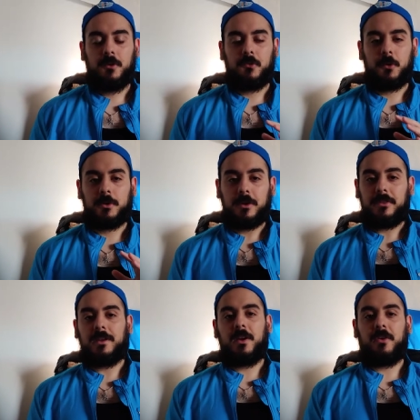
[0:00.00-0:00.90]
So another
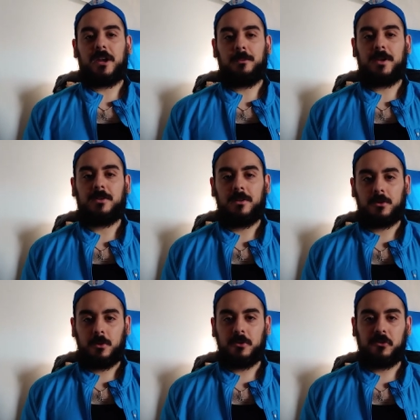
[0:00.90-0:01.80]
thing I recommend all
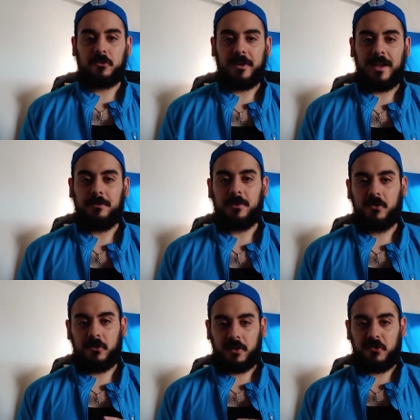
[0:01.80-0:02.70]
goalies should have
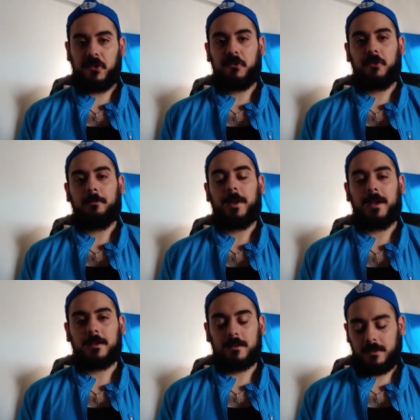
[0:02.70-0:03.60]
is an accessory
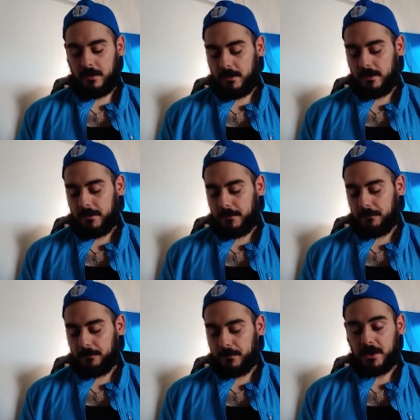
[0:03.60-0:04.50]
bag.
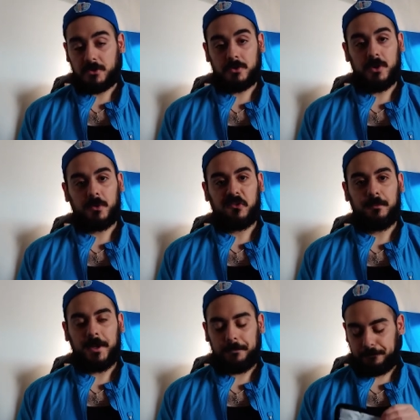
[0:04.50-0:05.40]
And I'll show you what's in
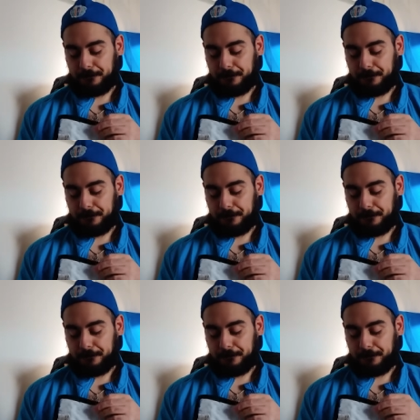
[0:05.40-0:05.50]
mine.